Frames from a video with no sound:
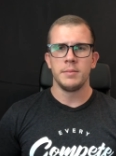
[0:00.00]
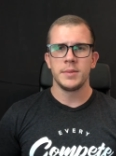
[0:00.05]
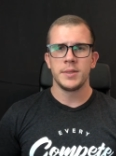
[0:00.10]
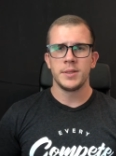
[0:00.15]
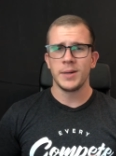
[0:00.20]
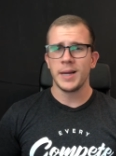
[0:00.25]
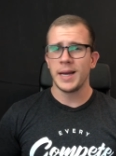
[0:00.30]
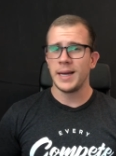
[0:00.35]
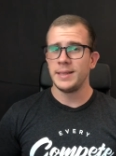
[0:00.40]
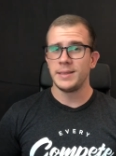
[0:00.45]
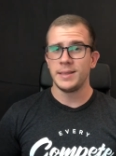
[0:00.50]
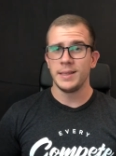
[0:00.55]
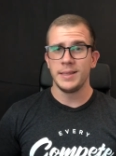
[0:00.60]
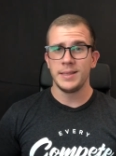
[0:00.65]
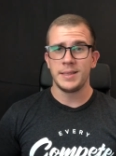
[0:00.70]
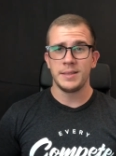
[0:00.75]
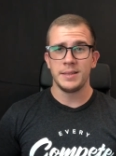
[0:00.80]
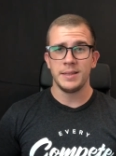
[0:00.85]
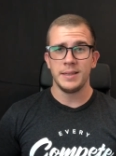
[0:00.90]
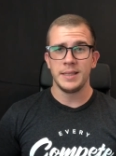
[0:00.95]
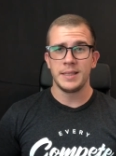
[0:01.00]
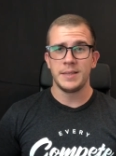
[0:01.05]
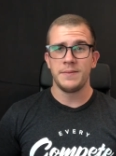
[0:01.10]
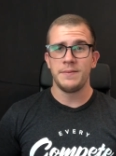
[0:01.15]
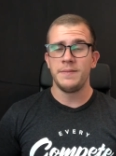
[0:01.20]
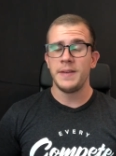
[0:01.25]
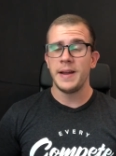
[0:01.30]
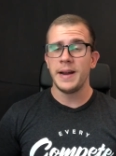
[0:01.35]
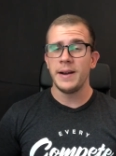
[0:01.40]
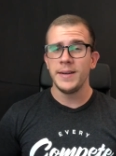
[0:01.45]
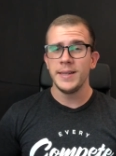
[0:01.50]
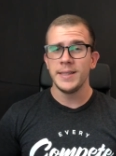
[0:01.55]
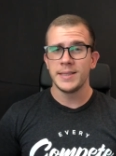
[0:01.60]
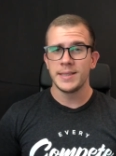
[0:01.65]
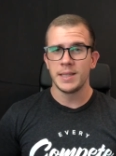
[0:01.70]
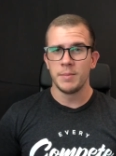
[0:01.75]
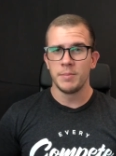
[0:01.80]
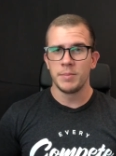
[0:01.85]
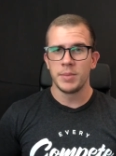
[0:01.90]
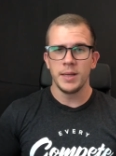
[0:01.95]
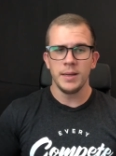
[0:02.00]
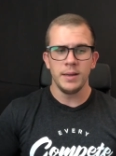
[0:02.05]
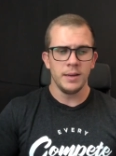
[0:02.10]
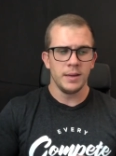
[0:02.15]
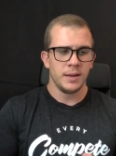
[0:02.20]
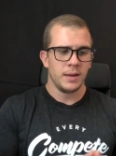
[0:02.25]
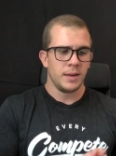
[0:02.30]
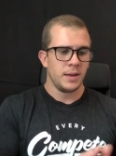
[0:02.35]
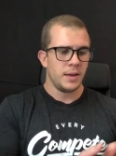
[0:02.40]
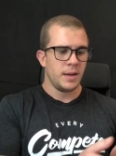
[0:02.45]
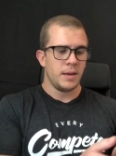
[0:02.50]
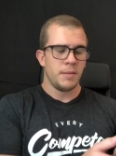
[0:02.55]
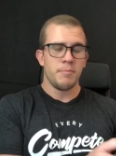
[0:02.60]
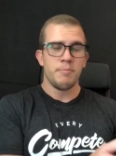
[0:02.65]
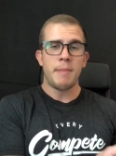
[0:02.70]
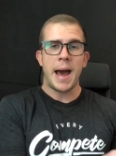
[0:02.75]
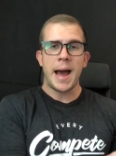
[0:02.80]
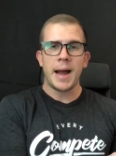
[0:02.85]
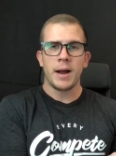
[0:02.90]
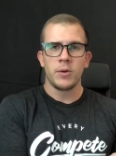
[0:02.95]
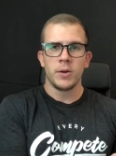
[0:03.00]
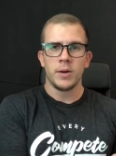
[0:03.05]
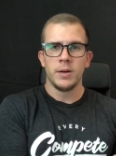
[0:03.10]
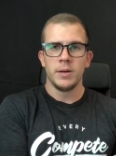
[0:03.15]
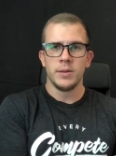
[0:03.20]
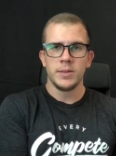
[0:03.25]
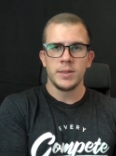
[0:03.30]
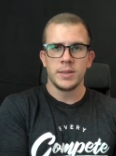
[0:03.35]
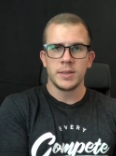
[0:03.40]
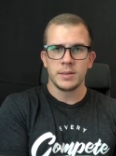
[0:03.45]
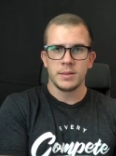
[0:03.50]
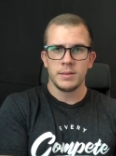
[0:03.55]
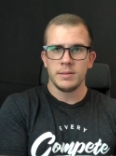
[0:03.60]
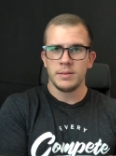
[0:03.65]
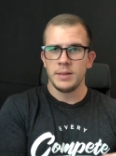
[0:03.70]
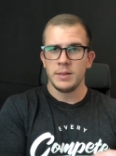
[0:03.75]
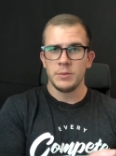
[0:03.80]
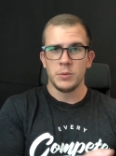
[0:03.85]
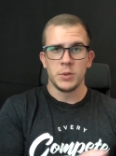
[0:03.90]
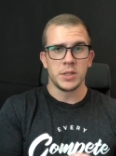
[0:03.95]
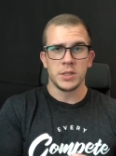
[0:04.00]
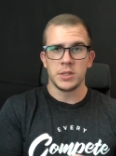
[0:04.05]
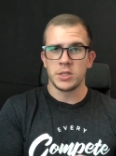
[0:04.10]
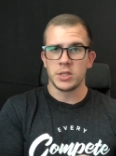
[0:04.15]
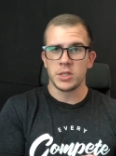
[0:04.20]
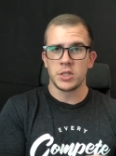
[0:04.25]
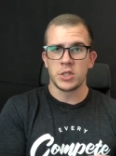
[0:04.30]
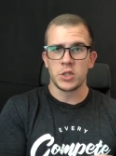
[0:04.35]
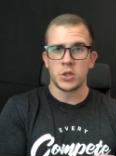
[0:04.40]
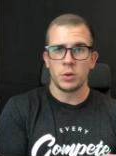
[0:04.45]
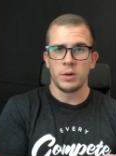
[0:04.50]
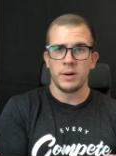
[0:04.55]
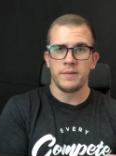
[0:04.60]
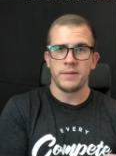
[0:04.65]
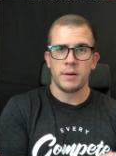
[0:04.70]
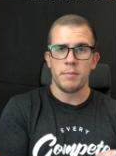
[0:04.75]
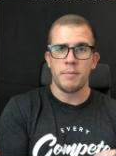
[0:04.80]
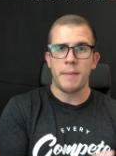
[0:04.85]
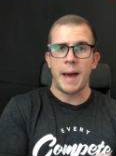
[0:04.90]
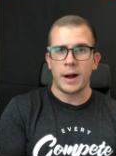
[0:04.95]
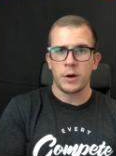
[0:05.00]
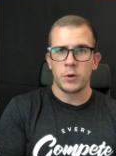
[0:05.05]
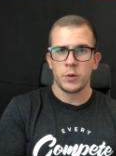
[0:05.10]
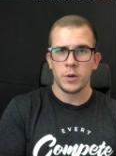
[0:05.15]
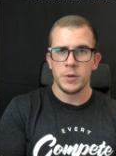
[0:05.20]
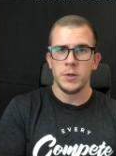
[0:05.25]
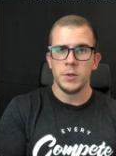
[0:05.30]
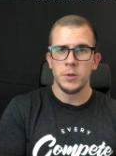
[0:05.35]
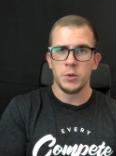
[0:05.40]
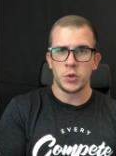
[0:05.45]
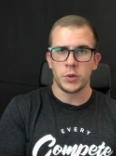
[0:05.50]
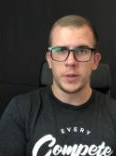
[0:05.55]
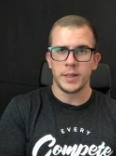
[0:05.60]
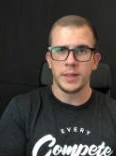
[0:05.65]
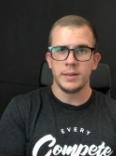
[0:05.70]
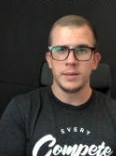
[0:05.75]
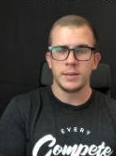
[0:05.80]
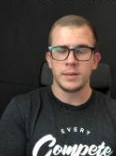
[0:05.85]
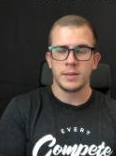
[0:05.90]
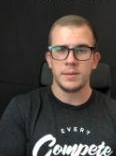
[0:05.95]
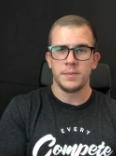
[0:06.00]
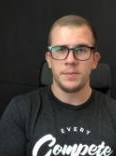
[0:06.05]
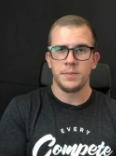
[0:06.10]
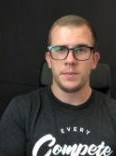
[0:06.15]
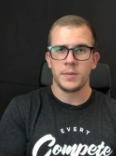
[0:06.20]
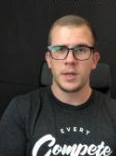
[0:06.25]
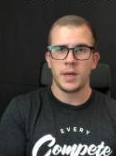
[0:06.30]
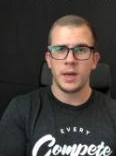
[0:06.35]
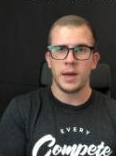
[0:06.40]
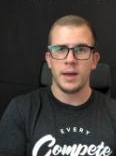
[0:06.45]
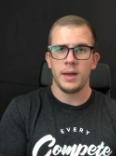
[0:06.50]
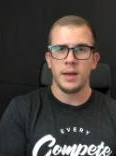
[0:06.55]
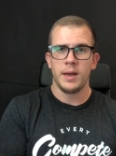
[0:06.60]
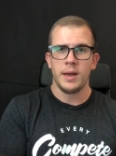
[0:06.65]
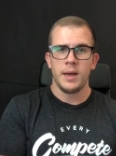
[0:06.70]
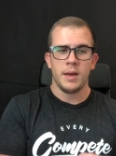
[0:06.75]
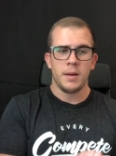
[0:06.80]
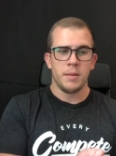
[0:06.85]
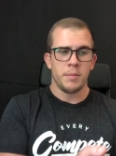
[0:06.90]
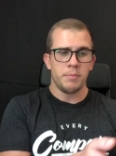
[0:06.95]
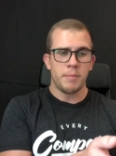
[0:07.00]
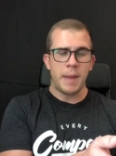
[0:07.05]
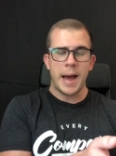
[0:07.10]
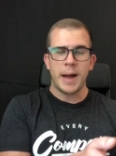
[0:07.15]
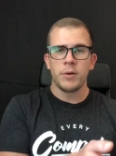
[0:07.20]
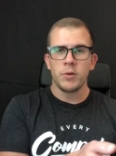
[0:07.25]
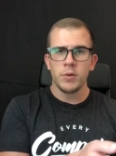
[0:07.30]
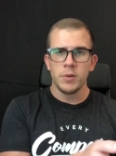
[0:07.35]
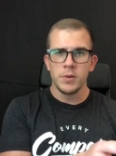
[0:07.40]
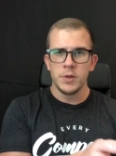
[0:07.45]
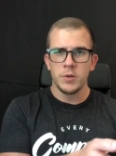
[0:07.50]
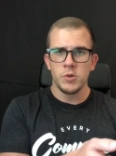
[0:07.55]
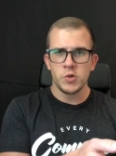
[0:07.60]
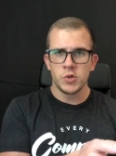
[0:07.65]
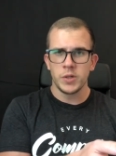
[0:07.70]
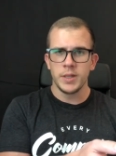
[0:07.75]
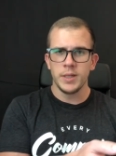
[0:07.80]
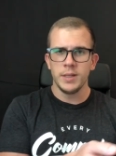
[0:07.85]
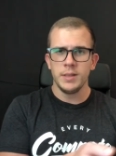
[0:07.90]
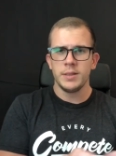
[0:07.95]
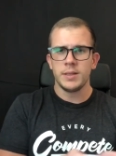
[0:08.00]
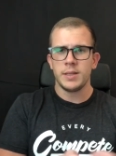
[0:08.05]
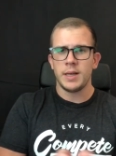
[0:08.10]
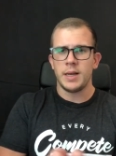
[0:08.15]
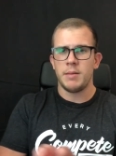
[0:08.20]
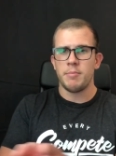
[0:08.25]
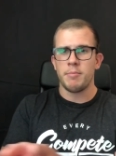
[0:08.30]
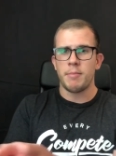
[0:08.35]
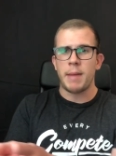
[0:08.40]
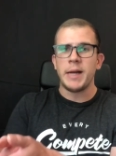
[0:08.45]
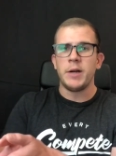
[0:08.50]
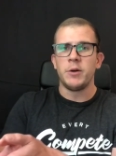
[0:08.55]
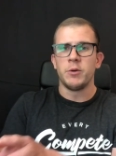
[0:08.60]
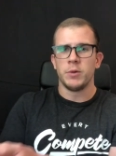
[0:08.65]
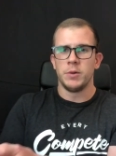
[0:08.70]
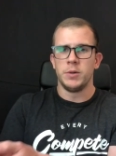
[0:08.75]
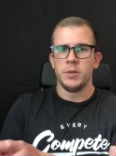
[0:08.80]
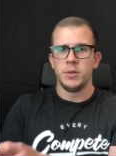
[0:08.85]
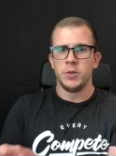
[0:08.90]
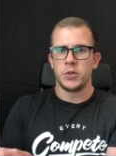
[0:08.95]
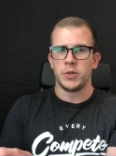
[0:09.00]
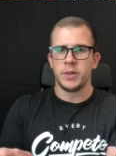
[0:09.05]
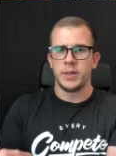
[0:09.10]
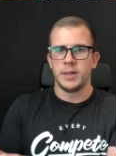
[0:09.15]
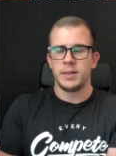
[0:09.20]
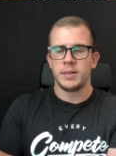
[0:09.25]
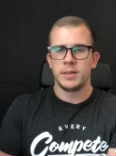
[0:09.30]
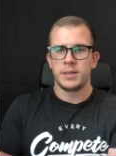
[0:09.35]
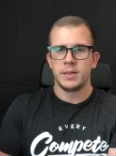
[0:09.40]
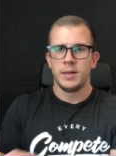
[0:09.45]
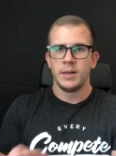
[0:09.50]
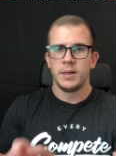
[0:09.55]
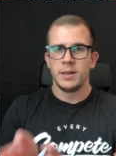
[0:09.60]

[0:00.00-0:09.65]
So guys, it's very simply macros, which is just short for macronutrients. Okay, macronutrients and micronutrients.